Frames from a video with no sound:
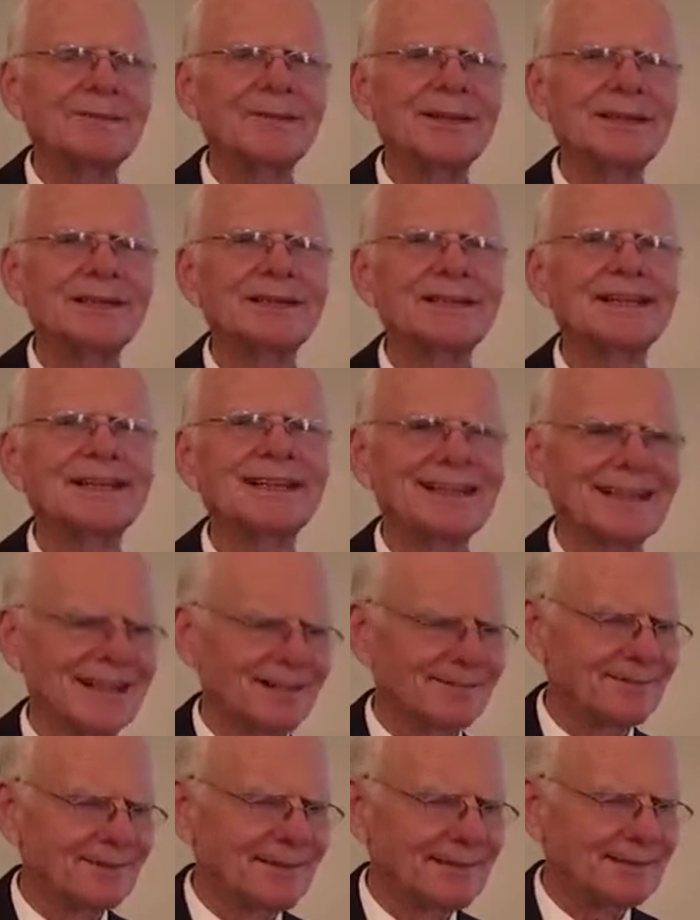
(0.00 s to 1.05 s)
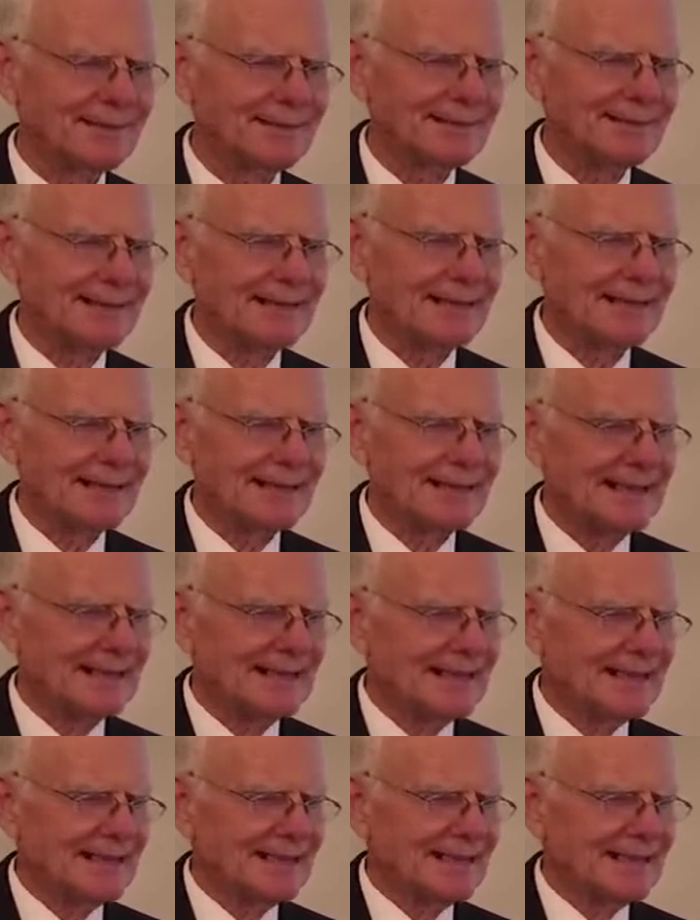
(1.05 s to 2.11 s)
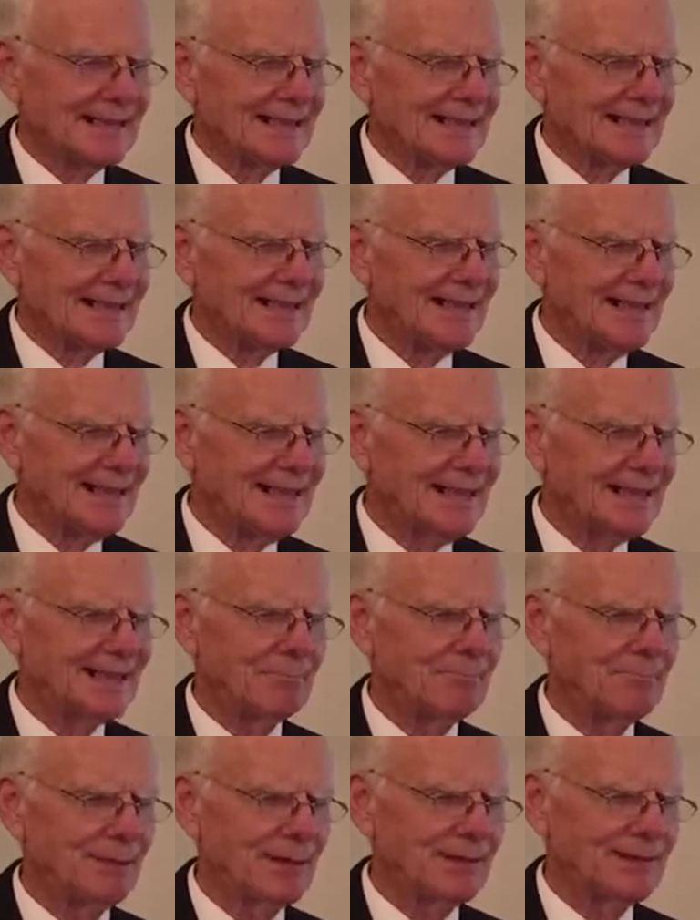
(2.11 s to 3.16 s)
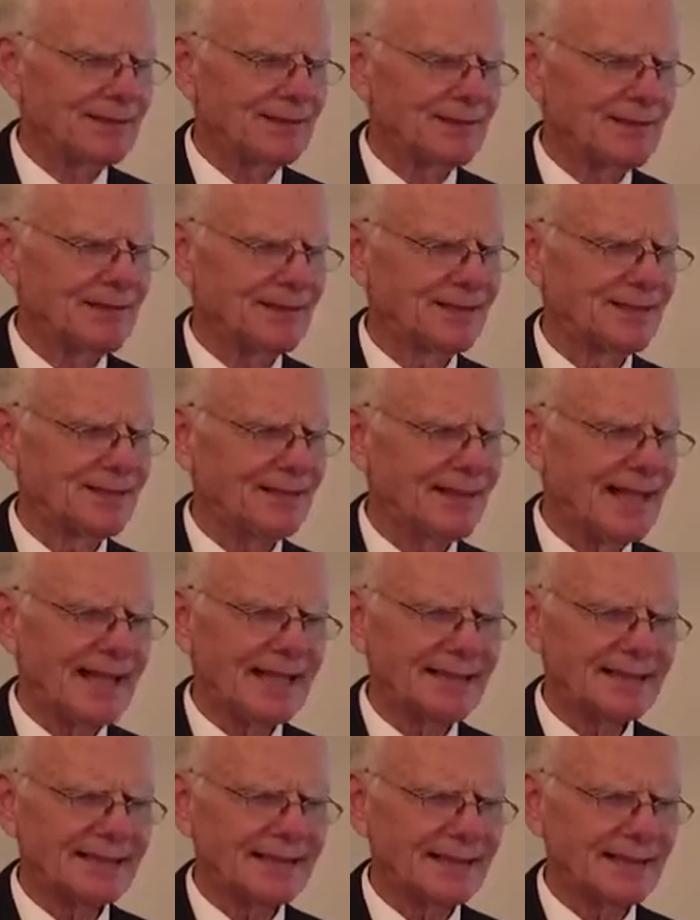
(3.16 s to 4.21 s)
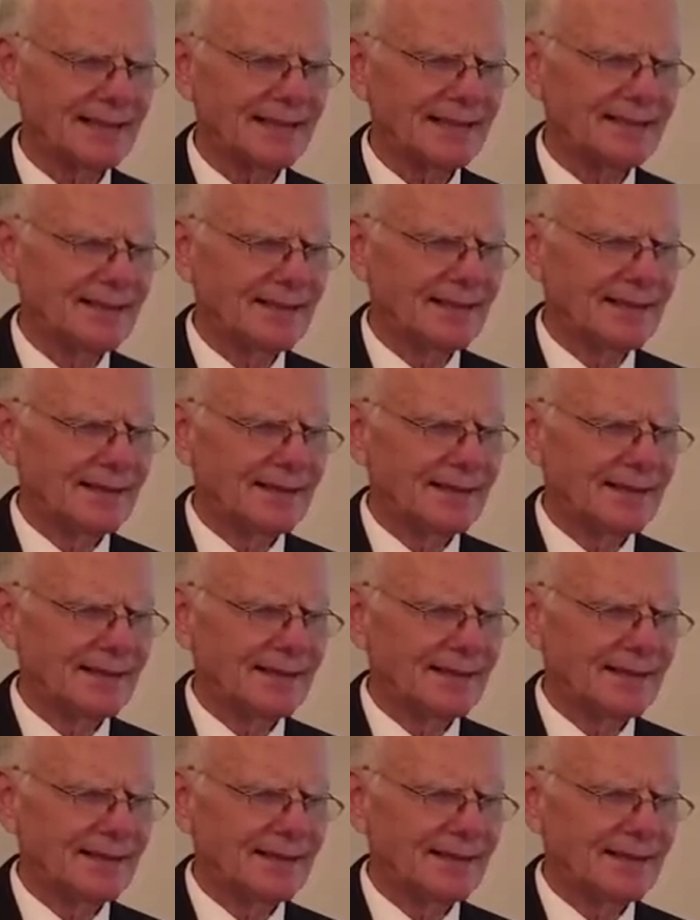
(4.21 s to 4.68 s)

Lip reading: was discovered. These appearances lasted